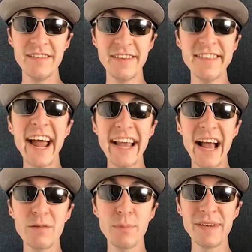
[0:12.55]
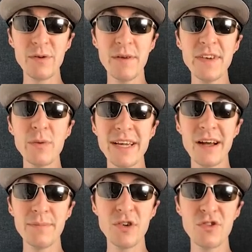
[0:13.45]
Today, I will be reviewing
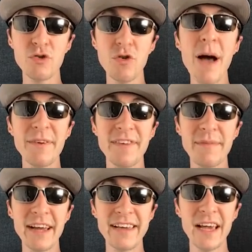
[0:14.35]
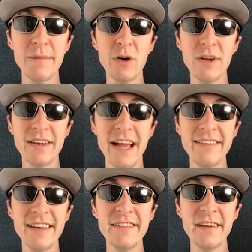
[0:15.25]
a musical drama film that came out in
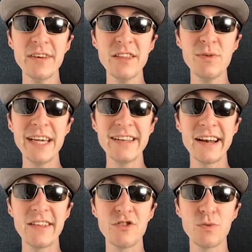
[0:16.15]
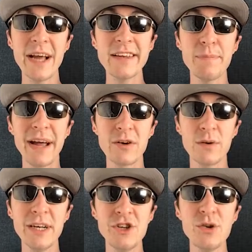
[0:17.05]
1973 that is directed by
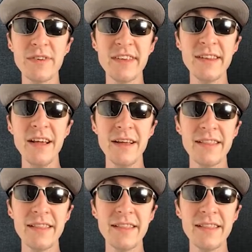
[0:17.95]
Norman Jewison,